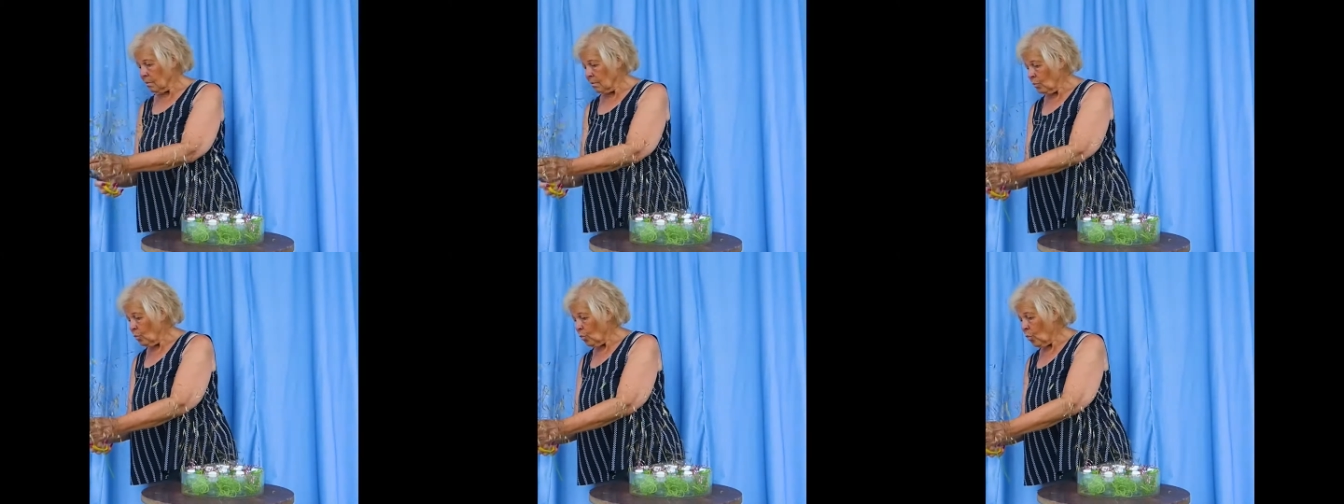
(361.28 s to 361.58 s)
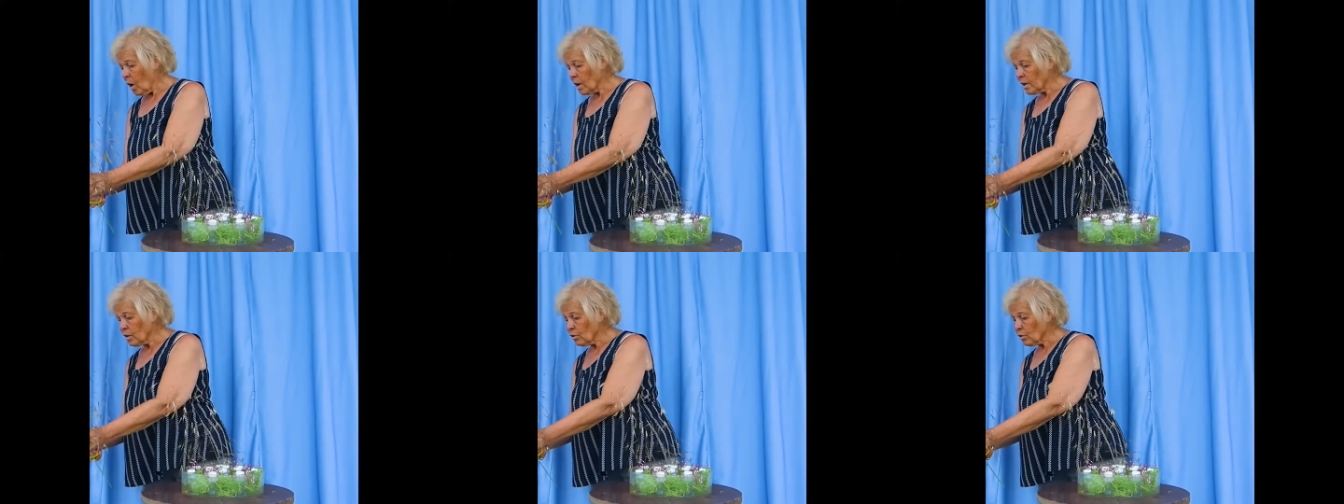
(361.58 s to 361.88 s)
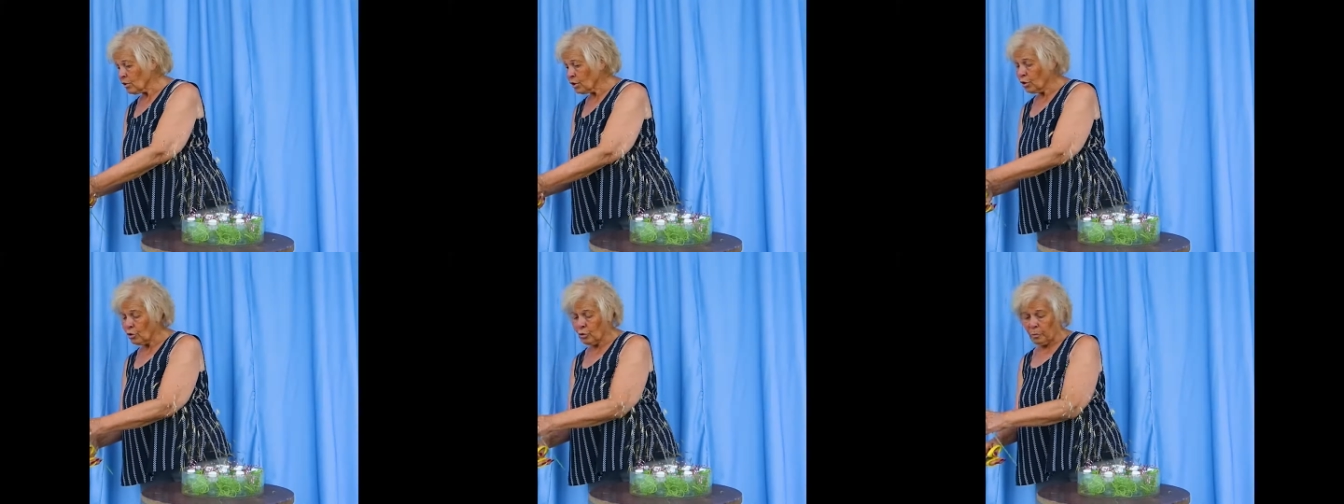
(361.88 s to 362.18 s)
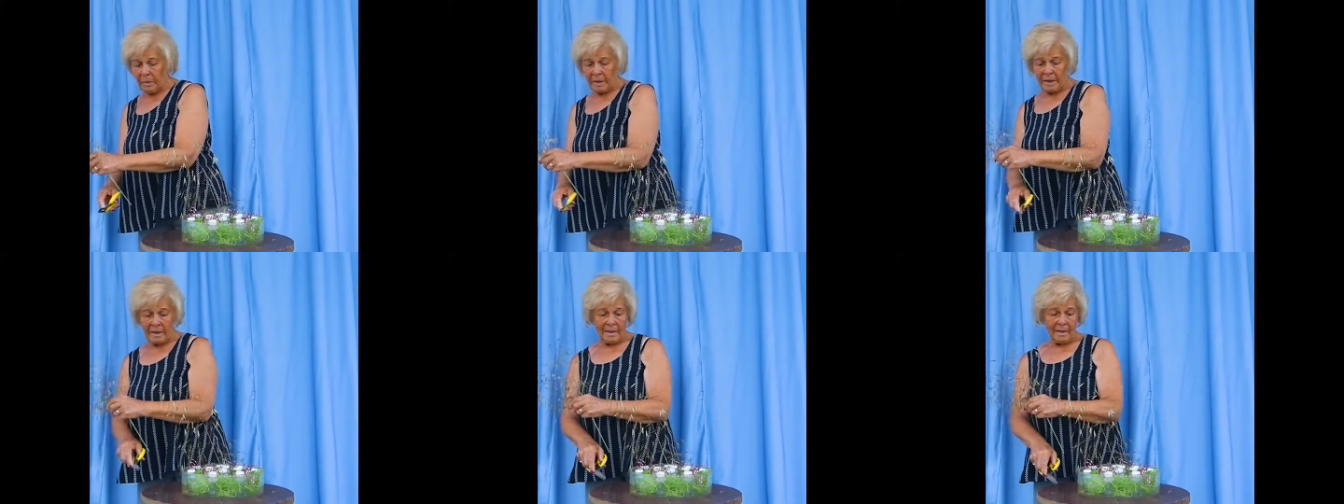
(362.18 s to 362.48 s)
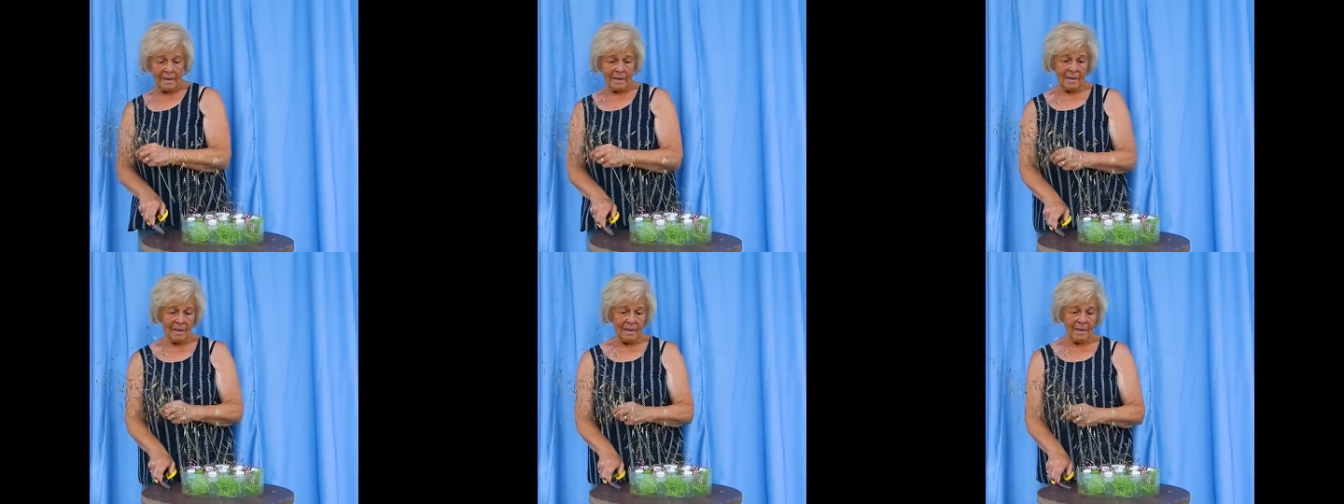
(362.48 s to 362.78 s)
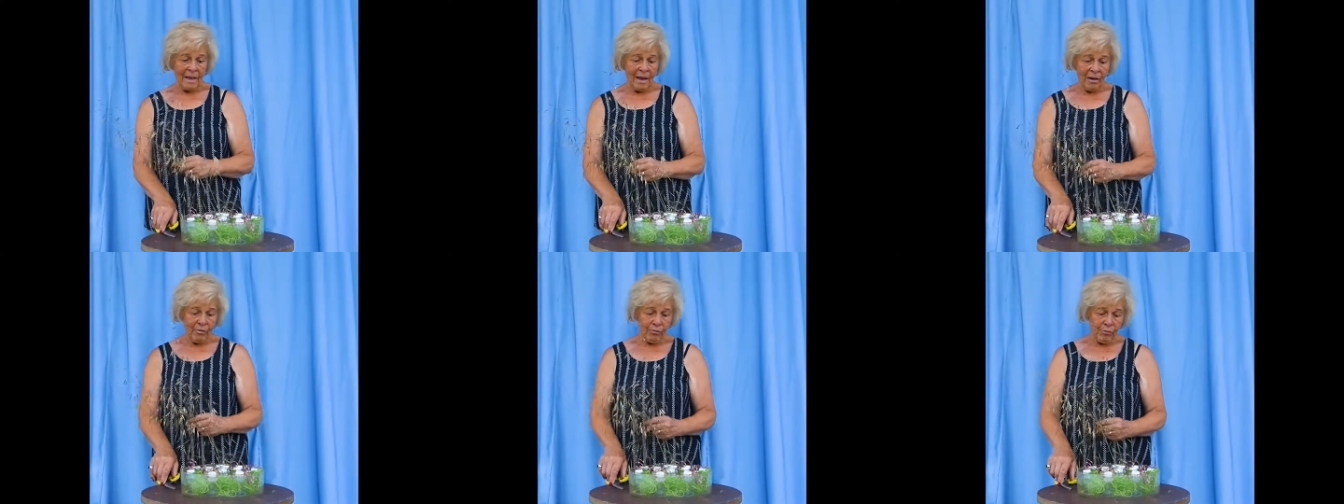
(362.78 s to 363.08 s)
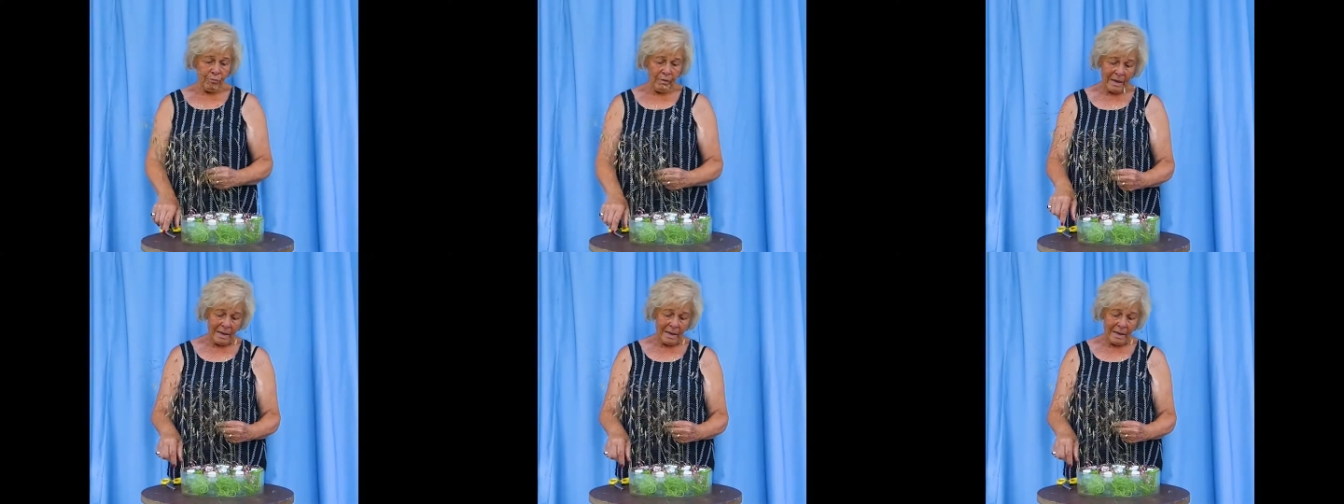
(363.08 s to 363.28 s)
1 or 2 pieces. That